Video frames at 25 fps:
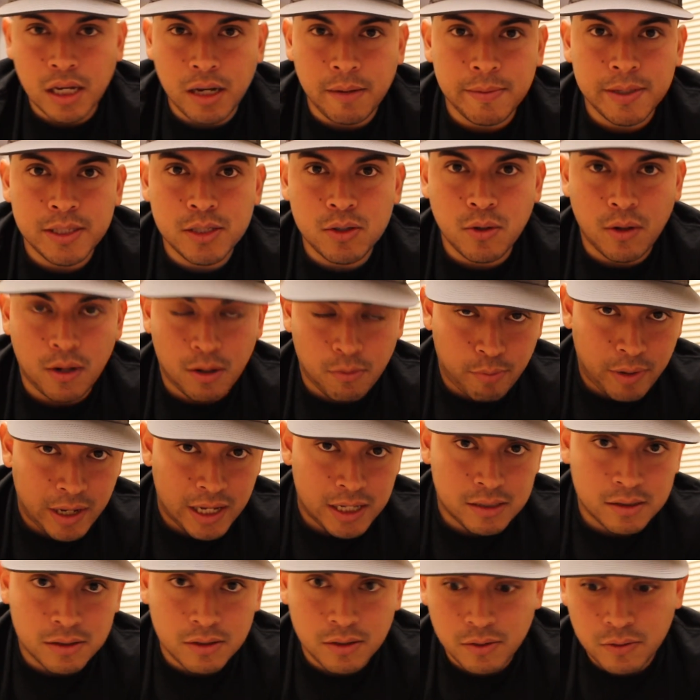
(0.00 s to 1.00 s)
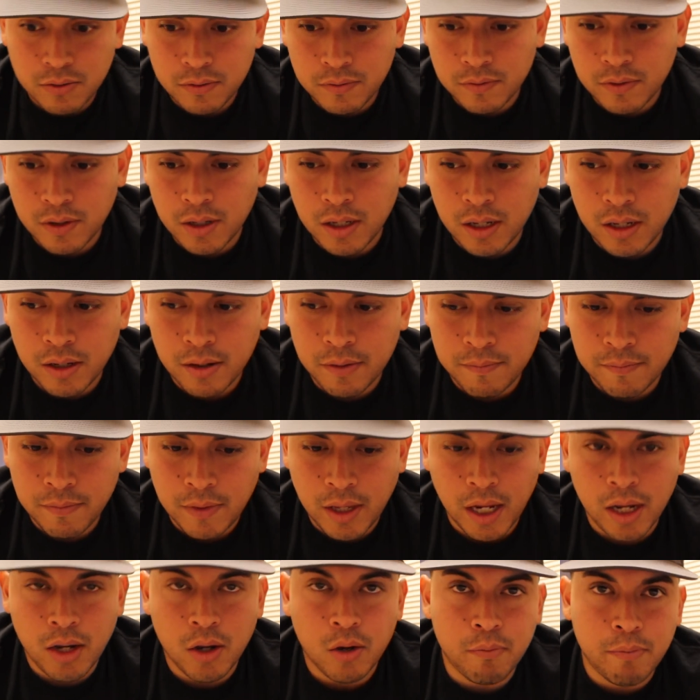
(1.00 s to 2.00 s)
coming to El Paso. Um,
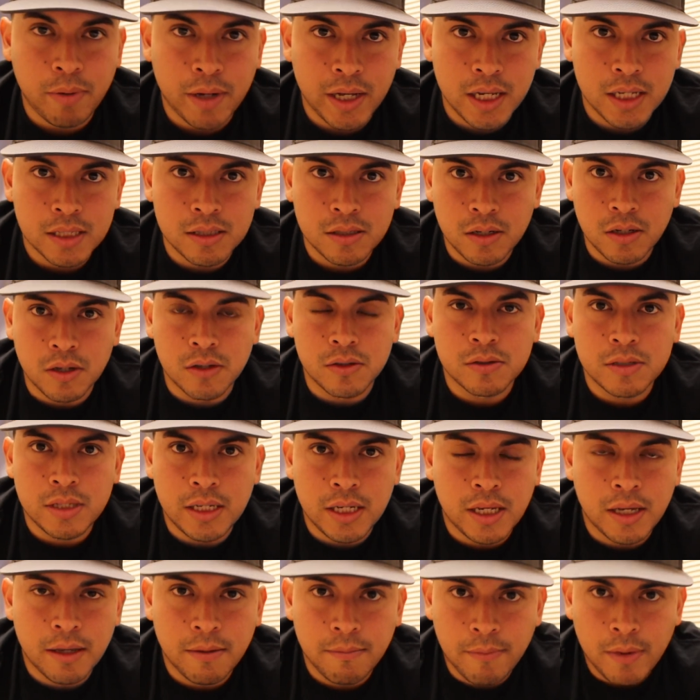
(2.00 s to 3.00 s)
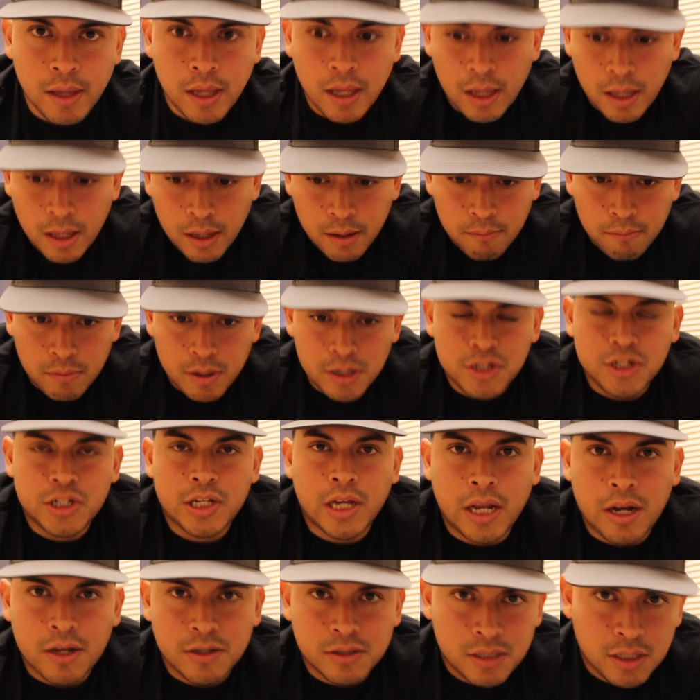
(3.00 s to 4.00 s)
I hope I get to go see him. But
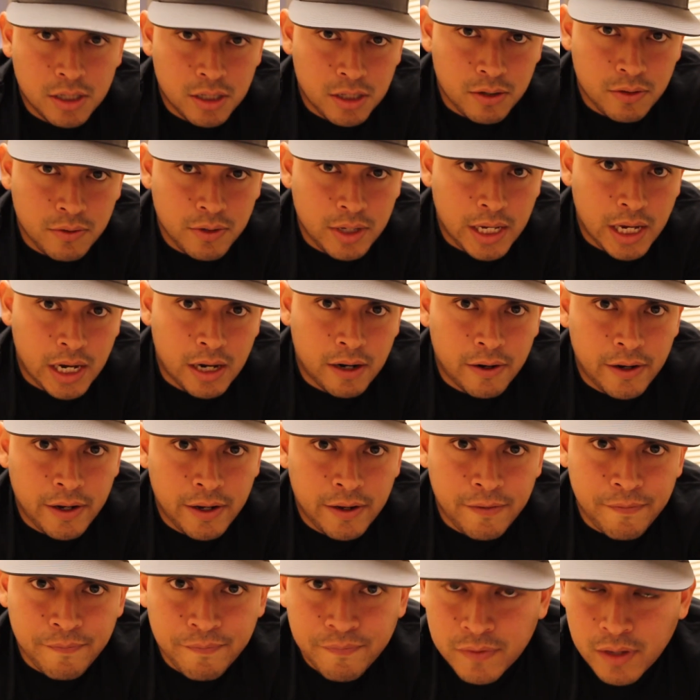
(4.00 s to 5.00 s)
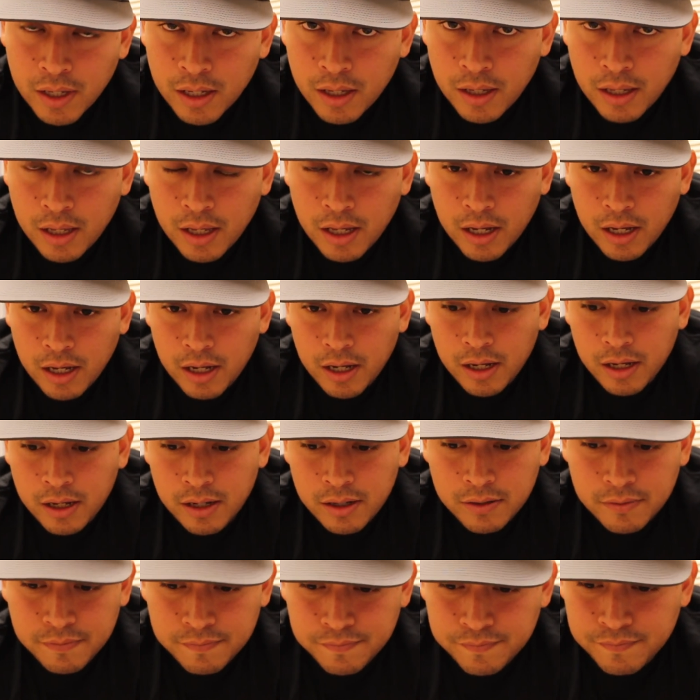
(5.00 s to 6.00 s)
shout out to you, Gary.
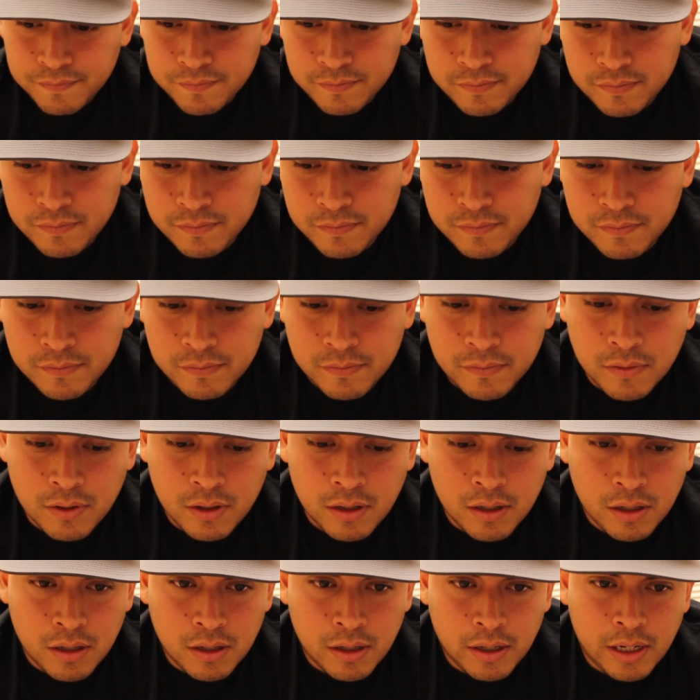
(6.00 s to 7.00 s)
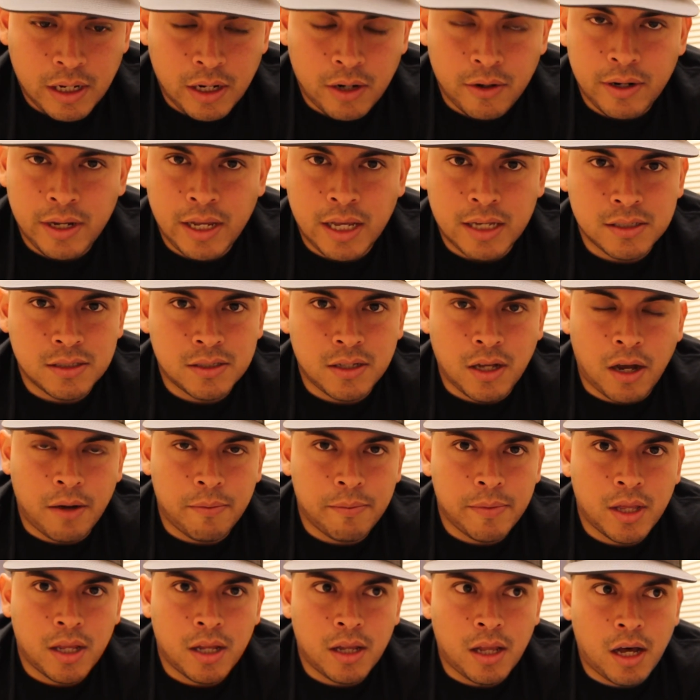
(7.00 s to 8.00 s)
Um, Gary has
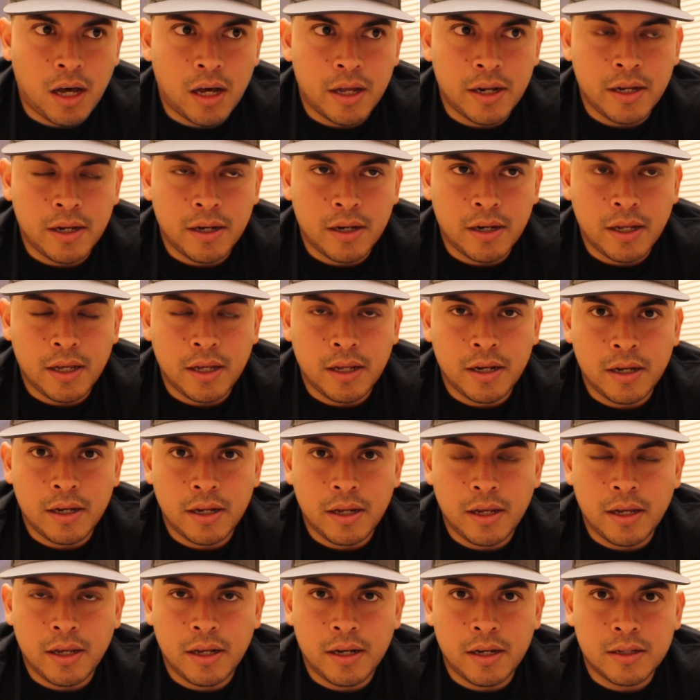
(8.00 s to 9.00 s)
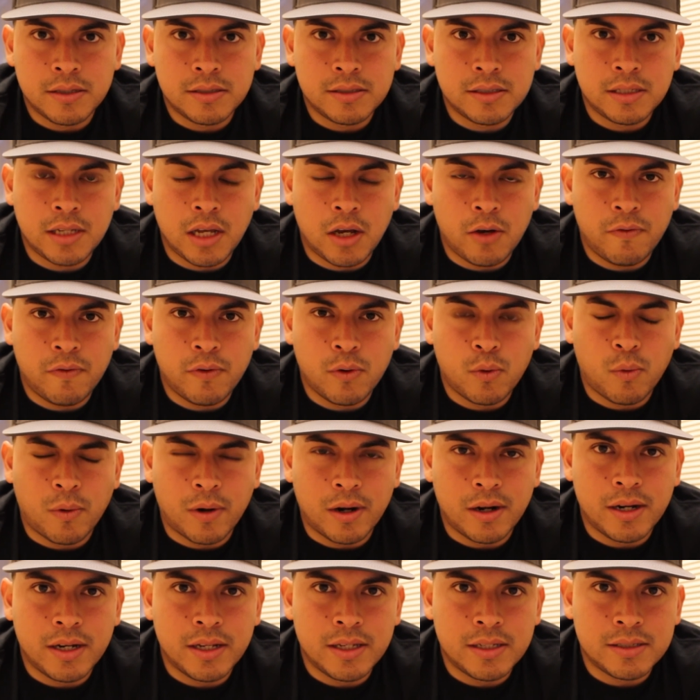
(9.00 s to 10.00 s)
taught me a lot in, in, in
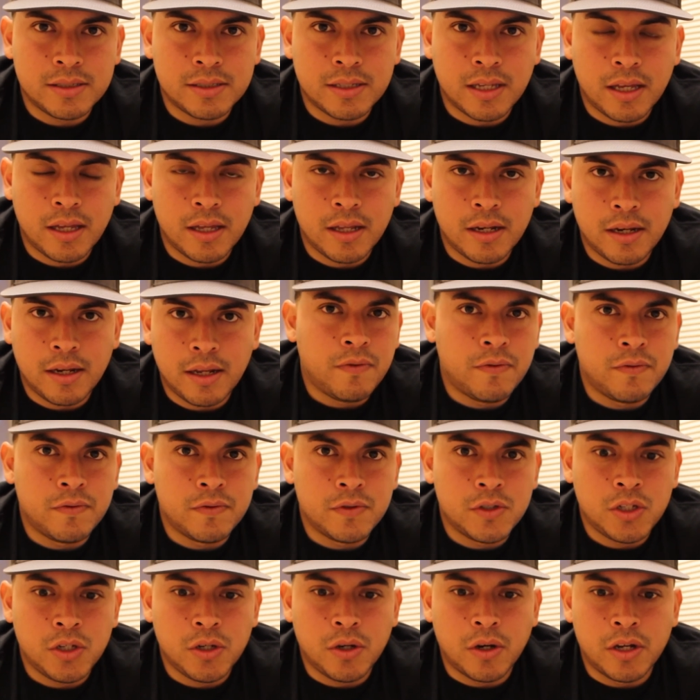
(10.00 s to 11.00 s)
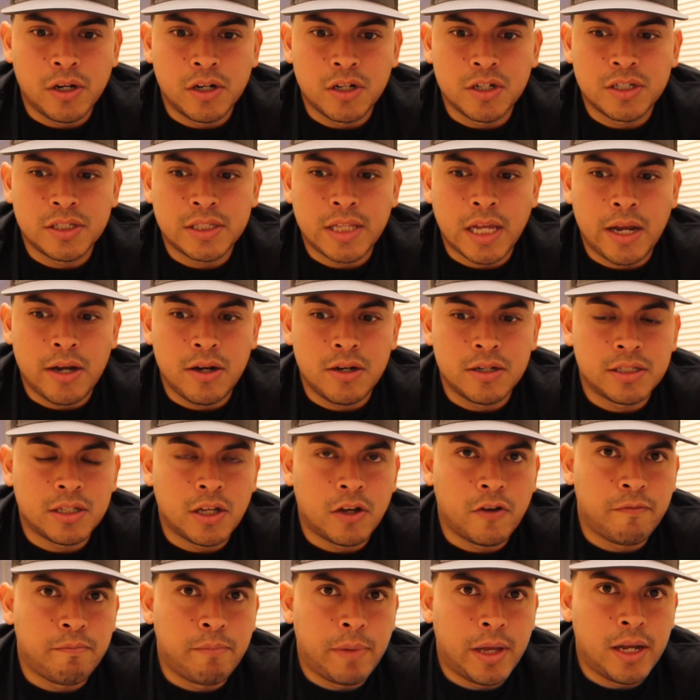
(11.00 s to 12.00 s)
self-awareness and to understand
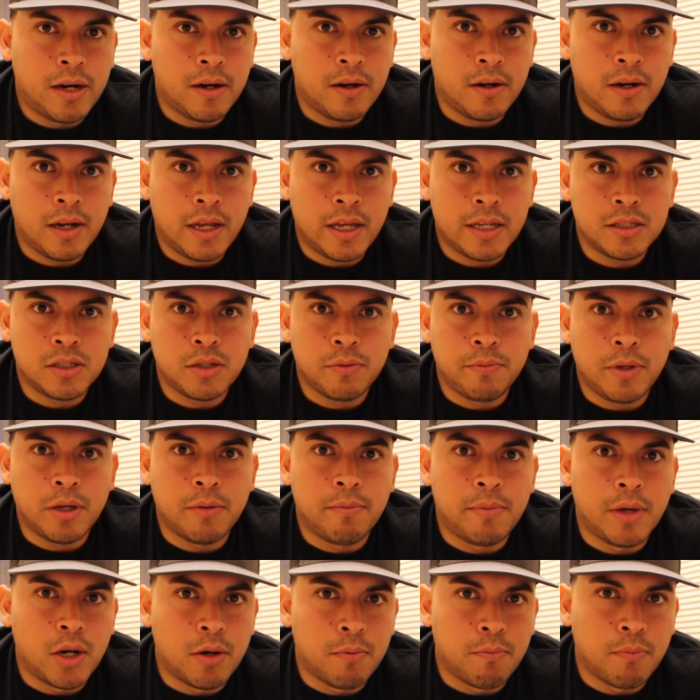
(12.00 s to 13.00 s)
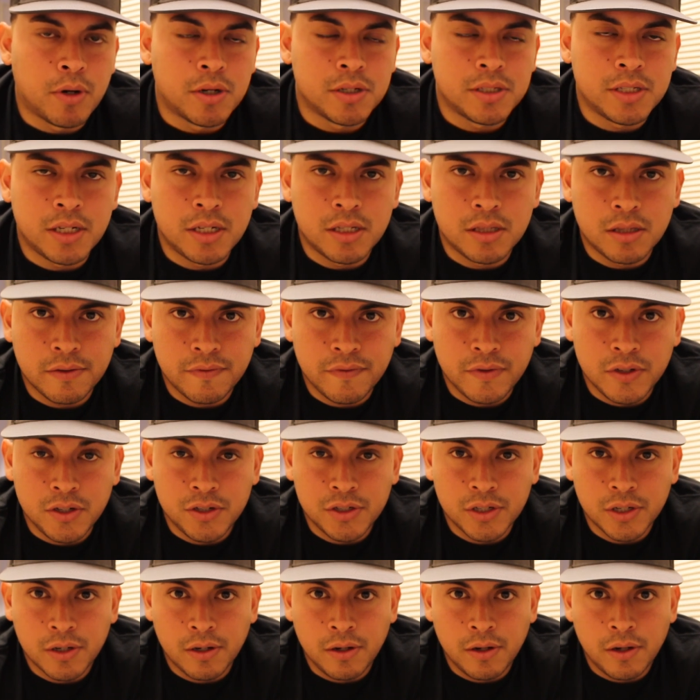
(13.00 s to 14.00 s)
yourself better and to be a better person in the
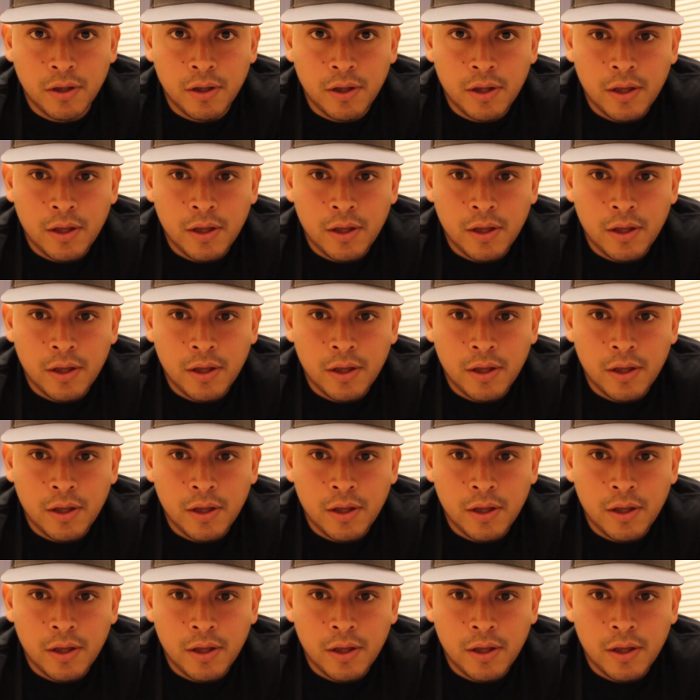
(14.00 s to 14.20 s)
future.